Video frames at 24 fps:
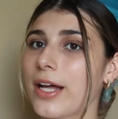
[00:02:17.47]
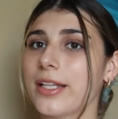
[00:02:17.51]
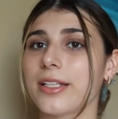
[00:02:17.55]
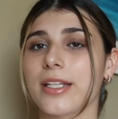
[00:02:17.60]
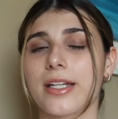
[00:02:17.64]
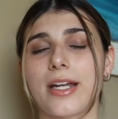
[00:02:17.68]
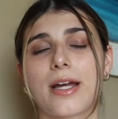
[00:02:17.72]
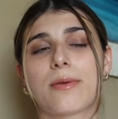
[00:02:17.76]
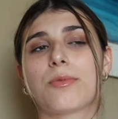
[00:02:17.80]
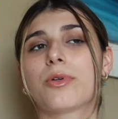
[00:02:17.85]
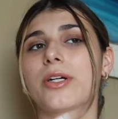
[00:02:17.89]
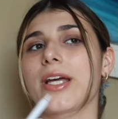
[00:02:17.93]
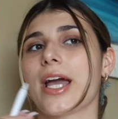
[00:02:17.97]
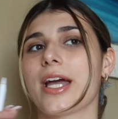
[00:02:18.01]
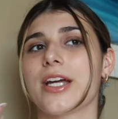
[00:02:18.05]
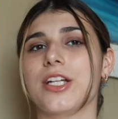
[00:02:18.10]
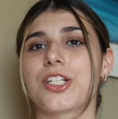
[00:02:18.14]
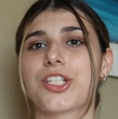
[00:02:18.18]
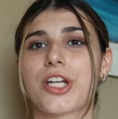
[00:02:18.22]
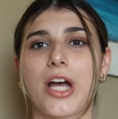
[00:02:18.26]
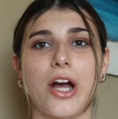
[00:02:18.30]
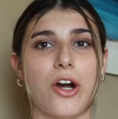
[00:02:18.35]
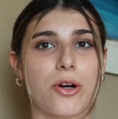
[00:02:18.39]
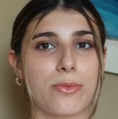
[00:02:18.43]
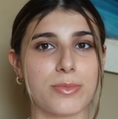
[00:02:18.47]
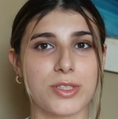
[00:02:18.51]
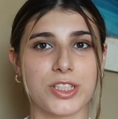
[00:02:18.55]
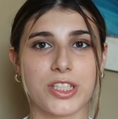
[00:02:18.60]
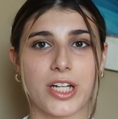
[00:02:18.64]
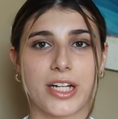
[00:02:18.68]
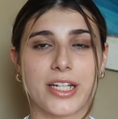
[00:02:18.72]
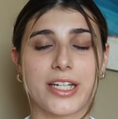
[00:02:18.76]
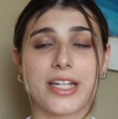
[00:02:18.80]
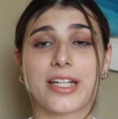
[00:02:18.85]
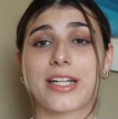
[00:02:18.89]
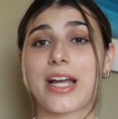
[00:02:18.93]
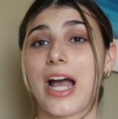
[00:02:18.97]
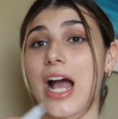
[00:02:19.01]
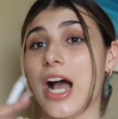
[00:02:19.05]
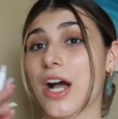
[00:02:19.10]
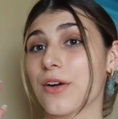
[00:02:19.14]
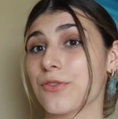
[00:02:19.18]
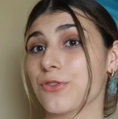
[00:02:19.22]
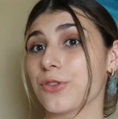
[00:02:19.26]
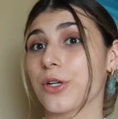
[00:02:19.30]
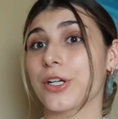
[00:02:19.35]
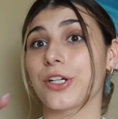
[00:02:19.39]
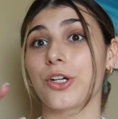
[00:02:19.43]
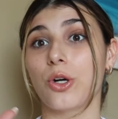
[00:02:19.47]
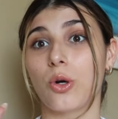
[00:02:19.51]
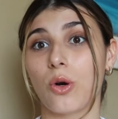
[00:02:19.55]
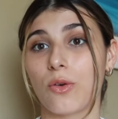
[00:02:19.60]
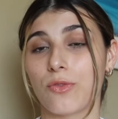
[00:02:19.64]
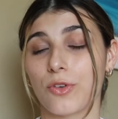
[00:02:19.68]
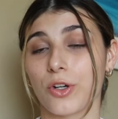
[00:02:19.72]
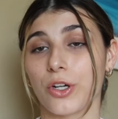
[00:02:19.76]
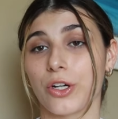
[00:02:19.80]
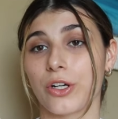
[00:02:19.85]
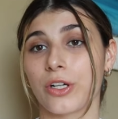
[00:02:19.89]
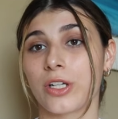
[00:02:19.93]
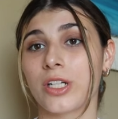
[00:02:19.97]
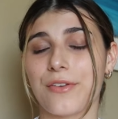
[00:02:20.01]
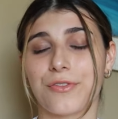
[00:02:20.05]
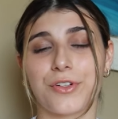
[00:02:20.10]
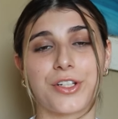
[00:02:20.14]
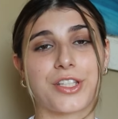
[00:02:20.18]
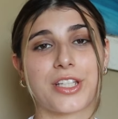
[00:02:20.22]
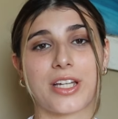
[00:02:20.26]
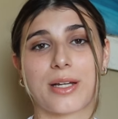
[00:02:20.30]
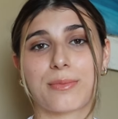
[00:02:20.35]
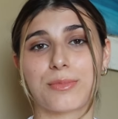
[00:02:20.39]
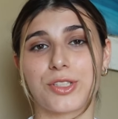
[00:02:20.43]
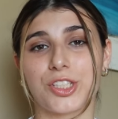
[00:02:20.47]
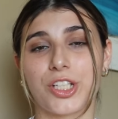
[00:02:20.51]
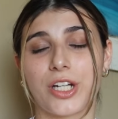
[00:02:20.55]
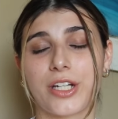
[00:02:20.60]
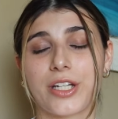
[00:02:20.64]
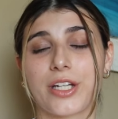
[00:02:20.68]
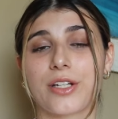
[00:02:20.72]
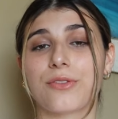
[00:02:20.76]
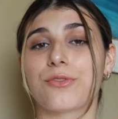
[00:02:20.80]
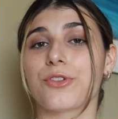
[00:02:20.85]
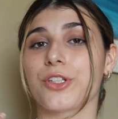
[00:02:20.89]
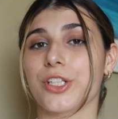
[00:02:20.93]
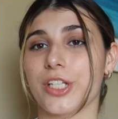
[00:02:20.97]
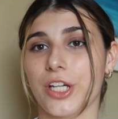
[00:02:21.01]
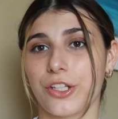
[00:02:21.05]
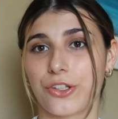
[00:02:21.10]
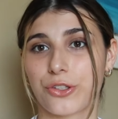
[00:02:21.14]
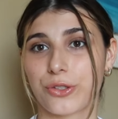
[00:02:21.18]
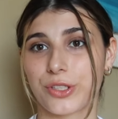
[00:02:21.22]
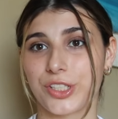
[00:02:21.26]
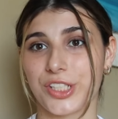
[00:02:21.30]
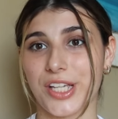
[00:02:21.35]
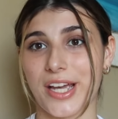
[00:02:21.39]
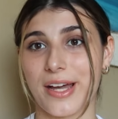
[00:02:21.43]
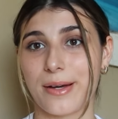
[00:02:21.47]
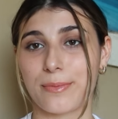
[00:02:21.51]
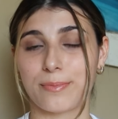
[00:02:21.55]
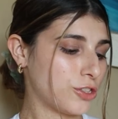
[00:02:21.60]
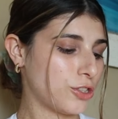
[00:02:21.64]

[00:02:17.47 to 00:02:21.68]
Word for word: And then I will get into how I'm studying after I go over everything I'm studying for the other exam.